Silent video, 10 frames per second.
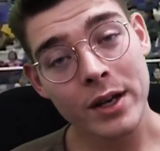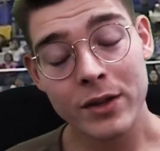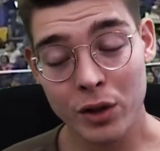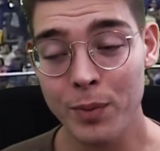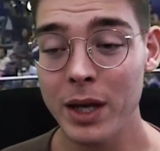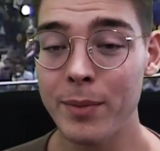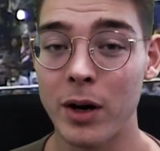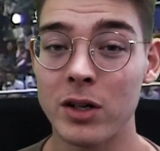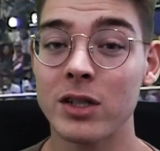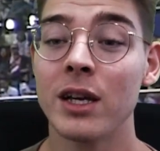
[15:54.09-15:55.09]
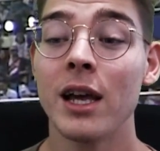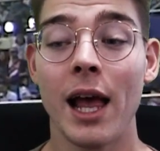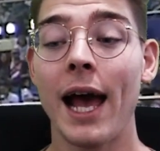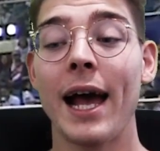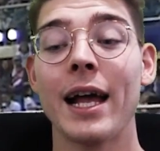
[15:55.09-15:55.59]
to P-bars.
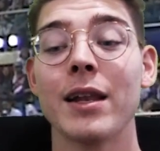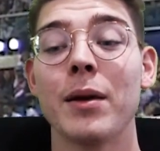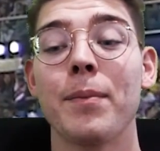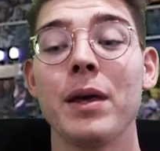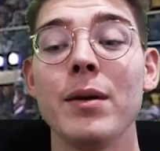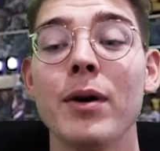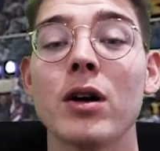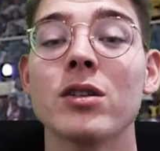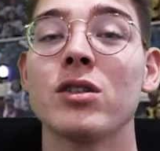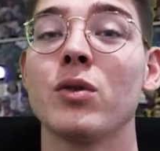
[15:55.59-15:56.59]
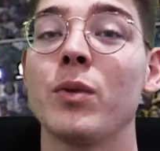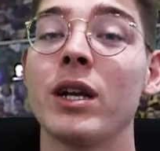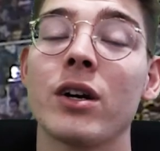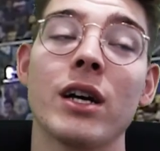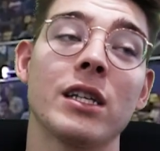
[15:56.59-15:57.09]
And P-bars, the
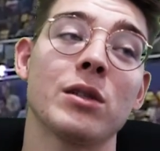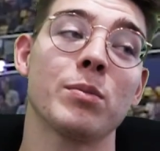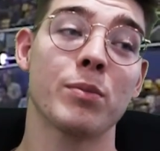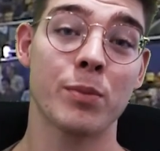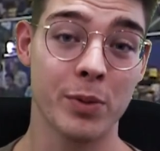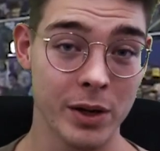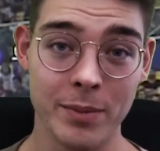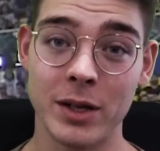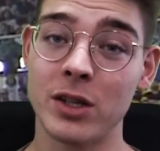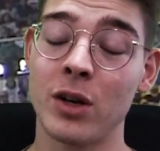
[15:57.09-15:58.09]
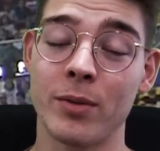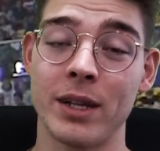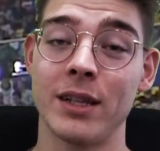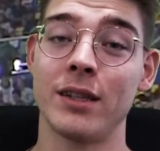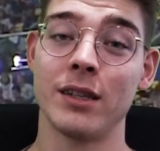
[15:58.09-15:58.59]
winner is pretty much
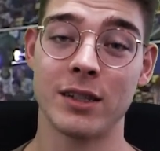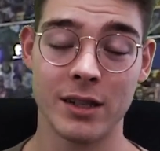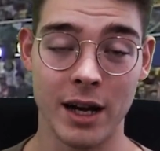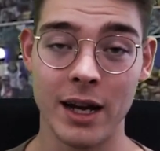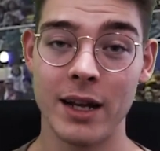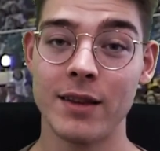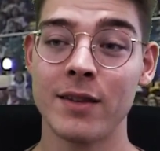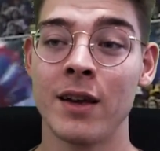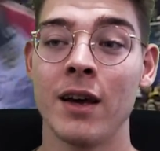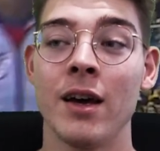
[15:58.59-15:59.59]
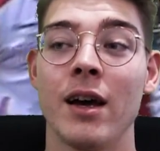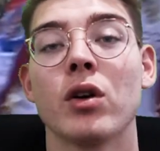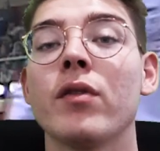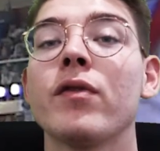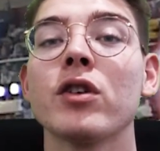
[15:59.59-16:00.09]
already decided.
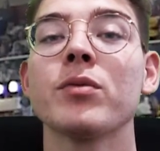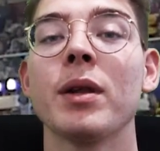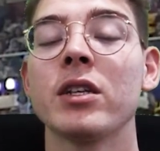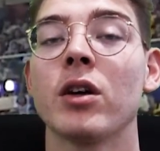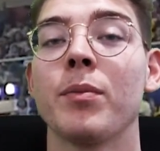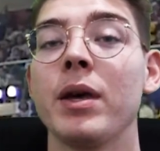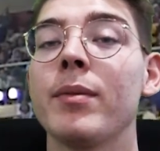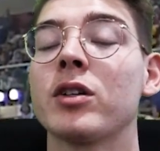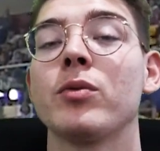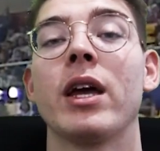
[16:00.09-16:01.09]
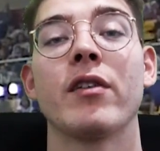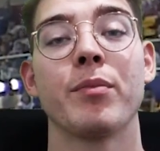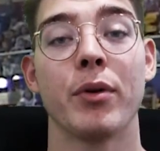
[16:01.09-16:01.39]
So in first place on P-bars we have